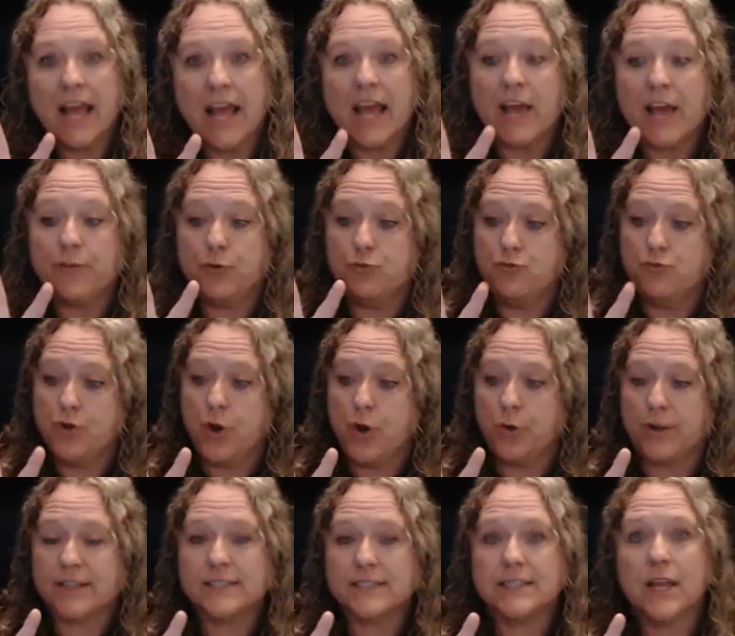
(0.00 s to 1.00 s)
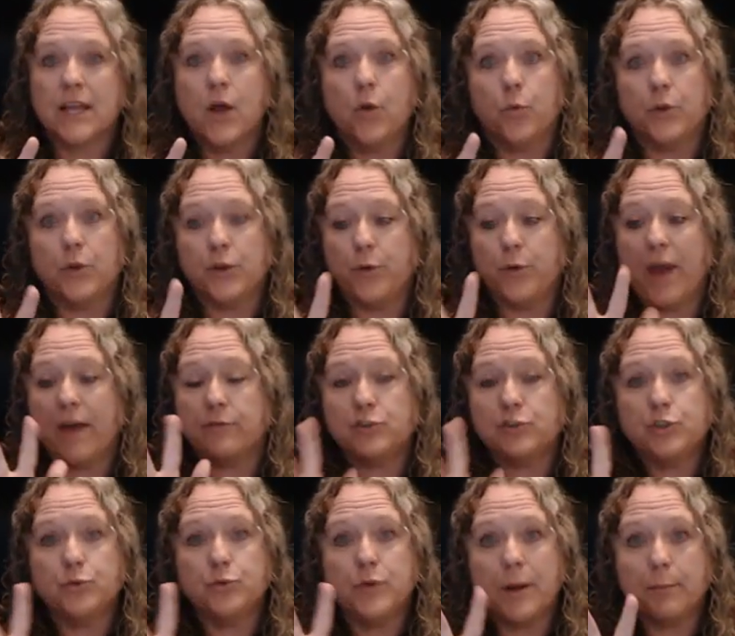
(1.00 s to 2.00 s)
If you notice, when you have
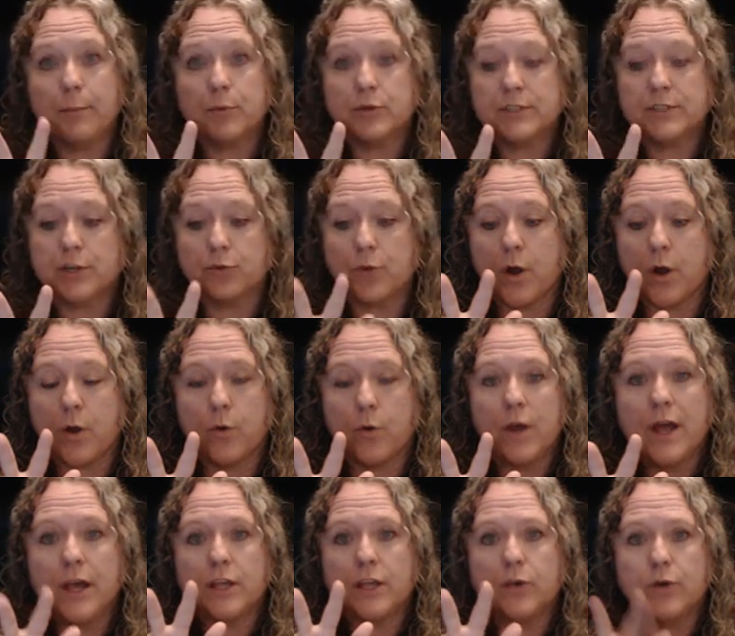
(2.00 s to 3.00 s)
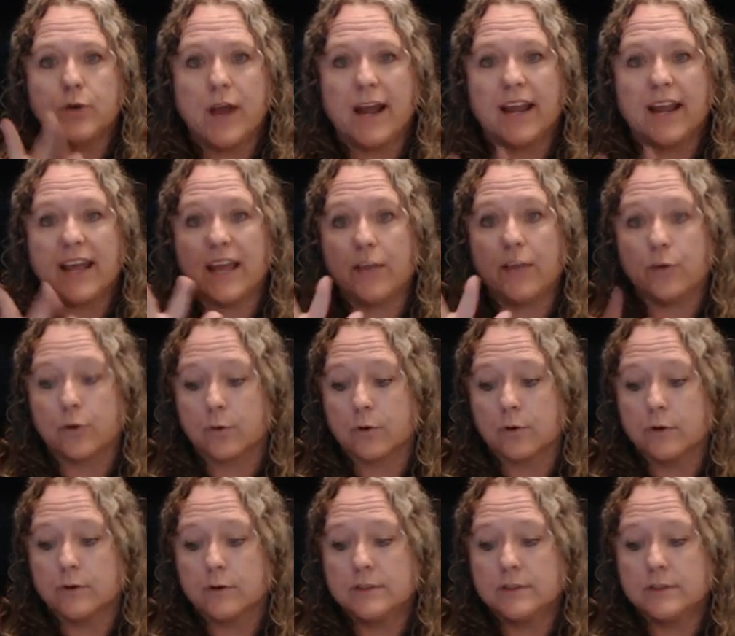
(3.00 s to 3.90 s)
2 numbers in a row, you kind of either